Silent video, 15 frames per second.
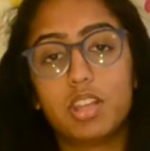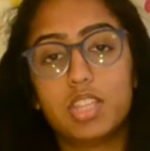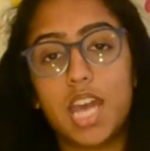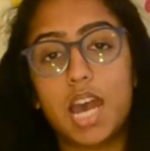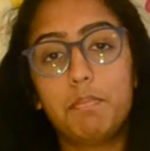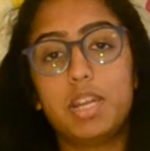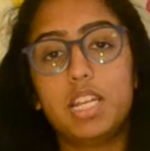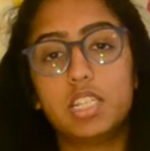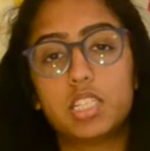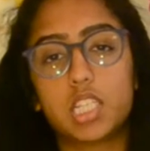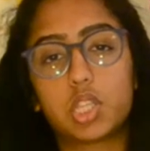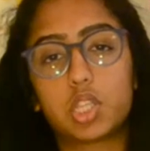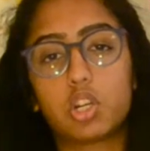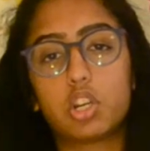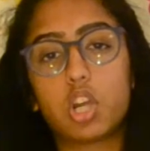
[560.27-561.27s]
That means
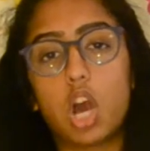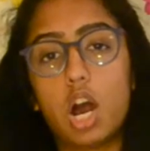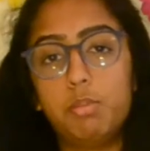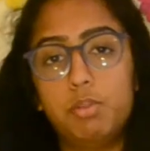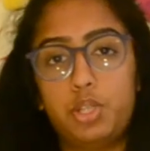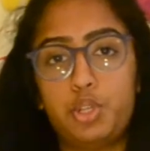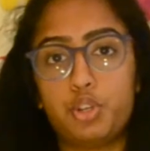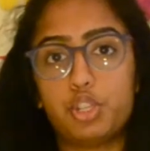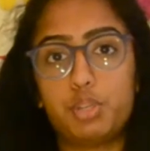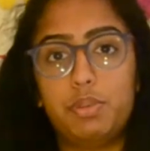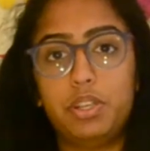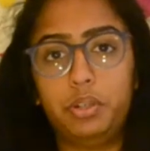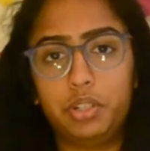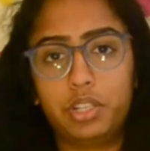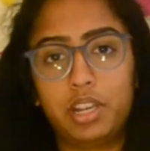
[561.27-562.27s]
the third opposition
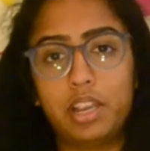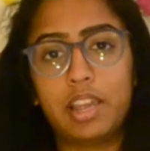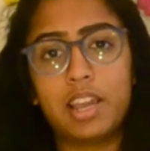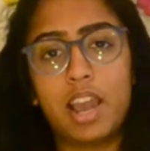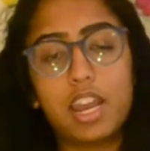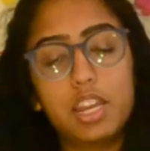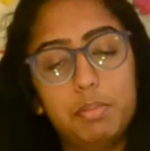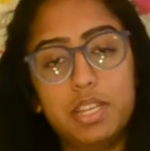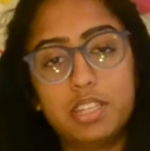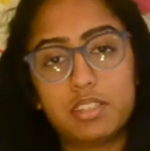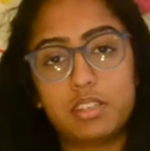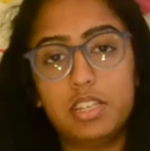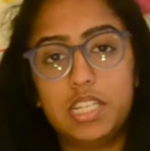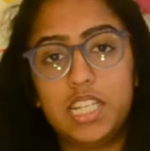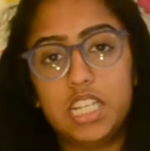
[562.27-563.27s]
speaker can kind of be
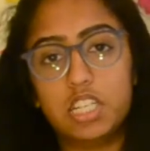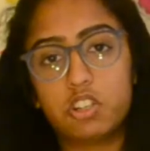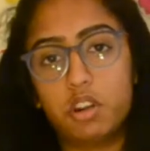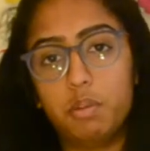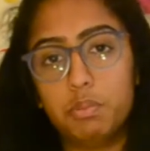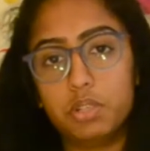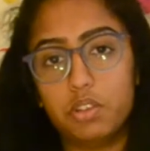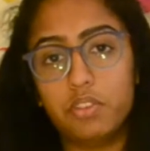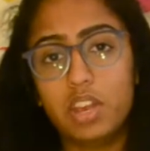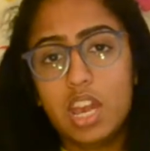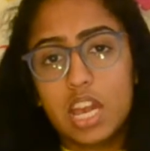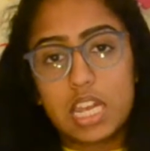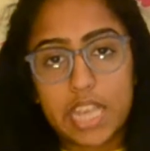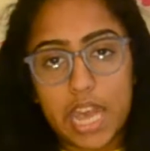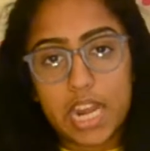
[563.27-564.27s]
sneaky in terms of
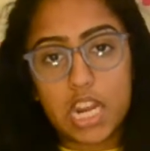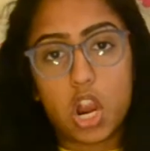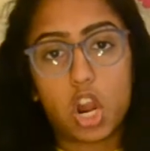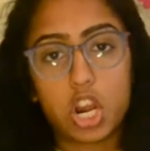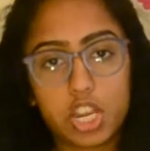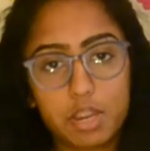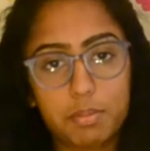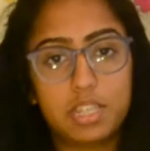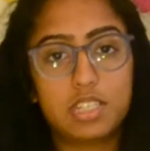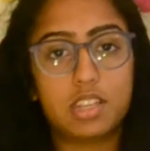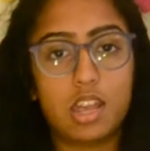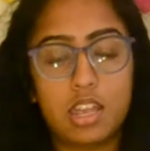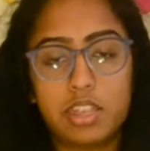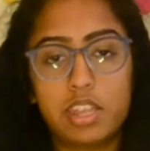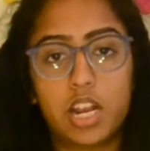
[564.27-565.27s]
getting arguments
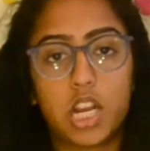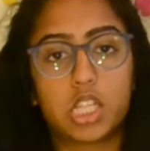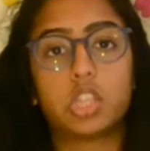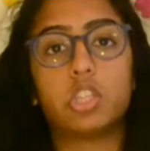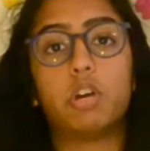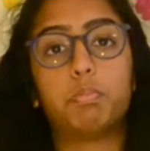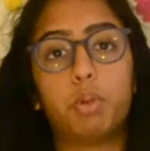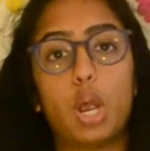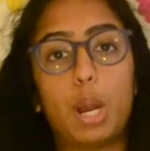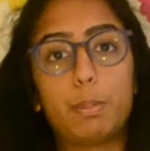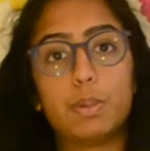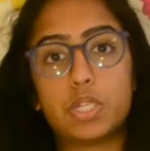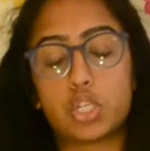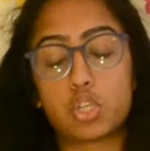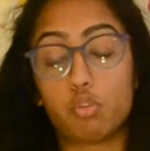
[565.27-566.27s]
in there the
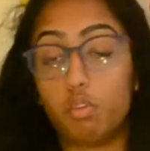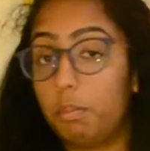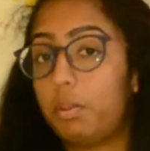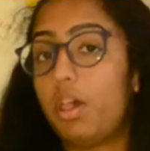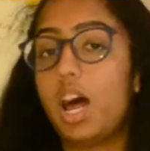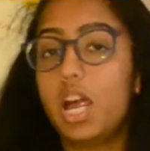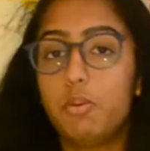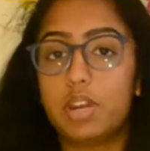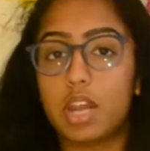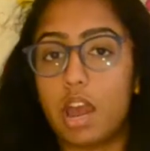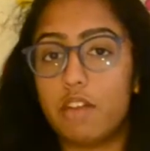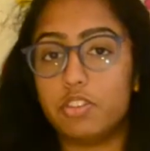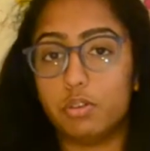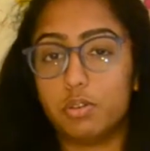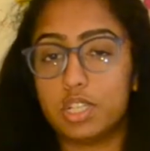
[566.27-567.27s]
proposition reply would
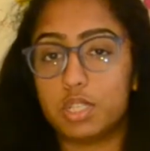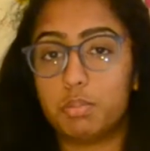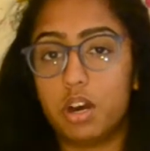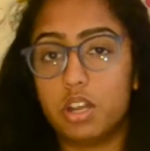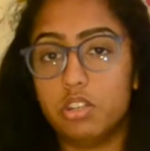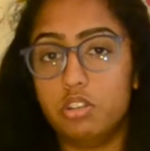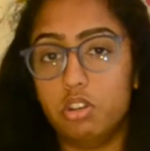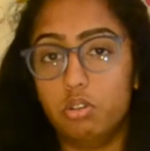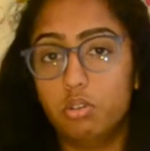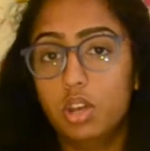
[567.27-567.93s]
have to respond to